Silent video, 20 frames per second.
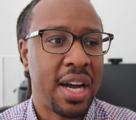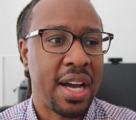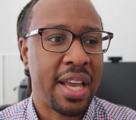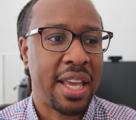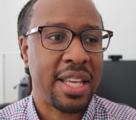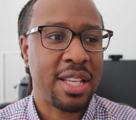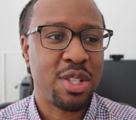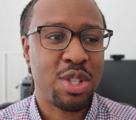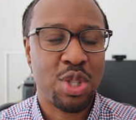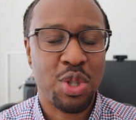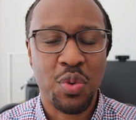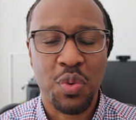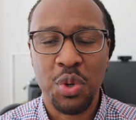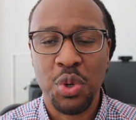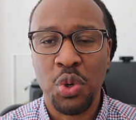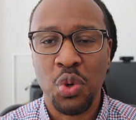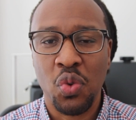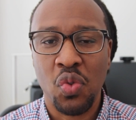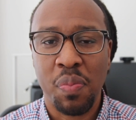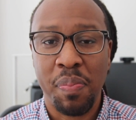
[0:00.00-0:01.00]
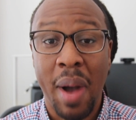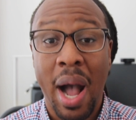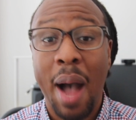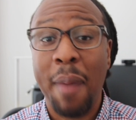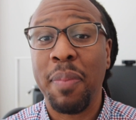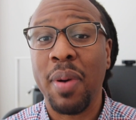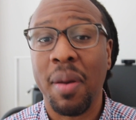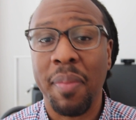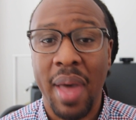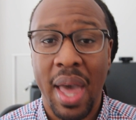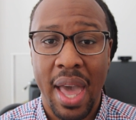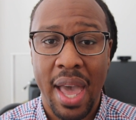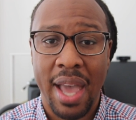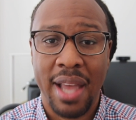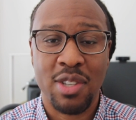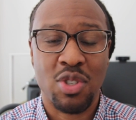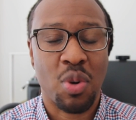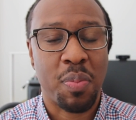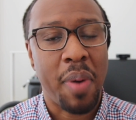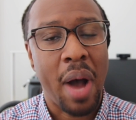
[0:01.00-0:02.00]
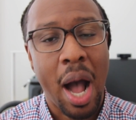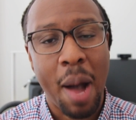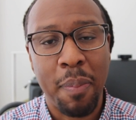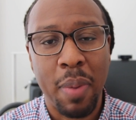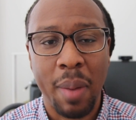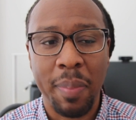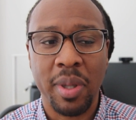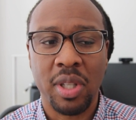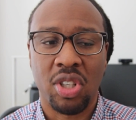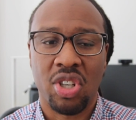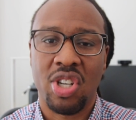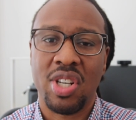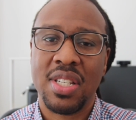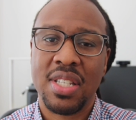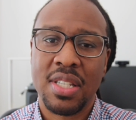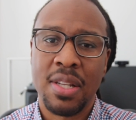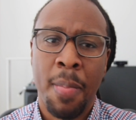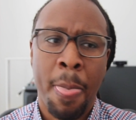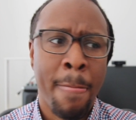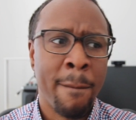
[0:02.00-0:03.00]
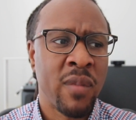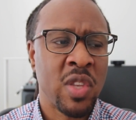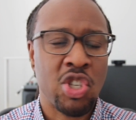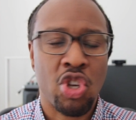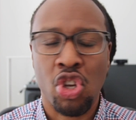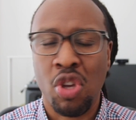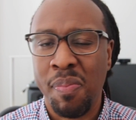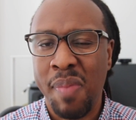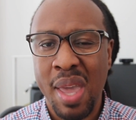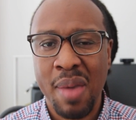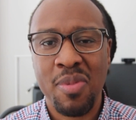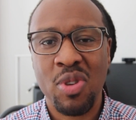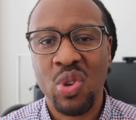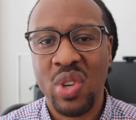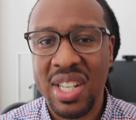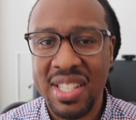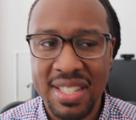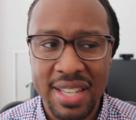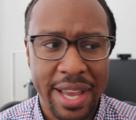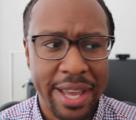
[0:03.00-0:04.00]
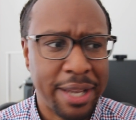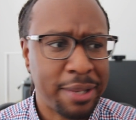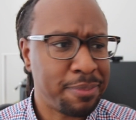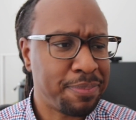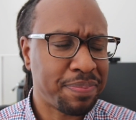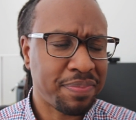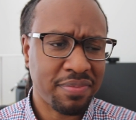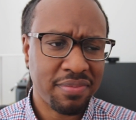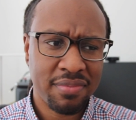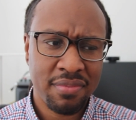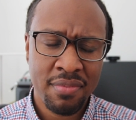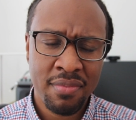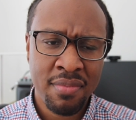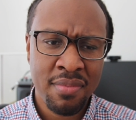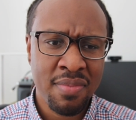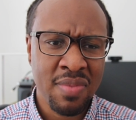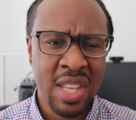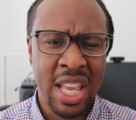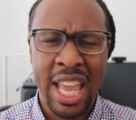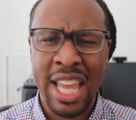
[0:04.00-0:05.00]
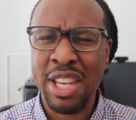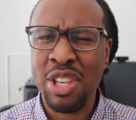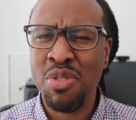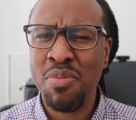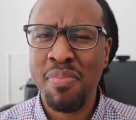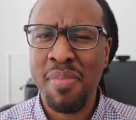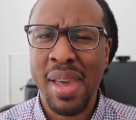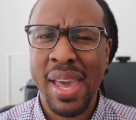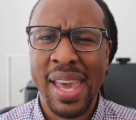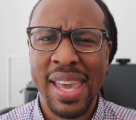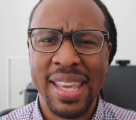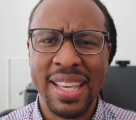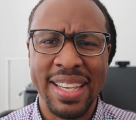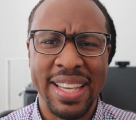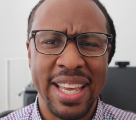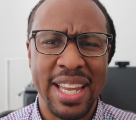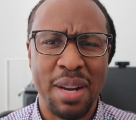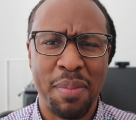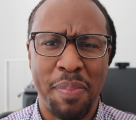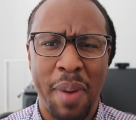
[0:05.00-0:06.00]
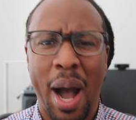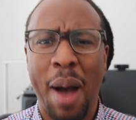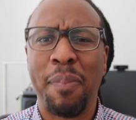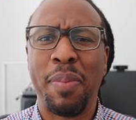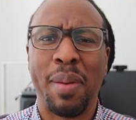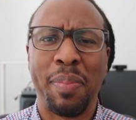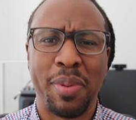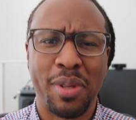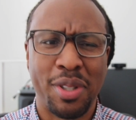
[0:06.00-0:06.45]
is through pop-up ads or pop-up alerts. So you may be on a site and you may get a pop-up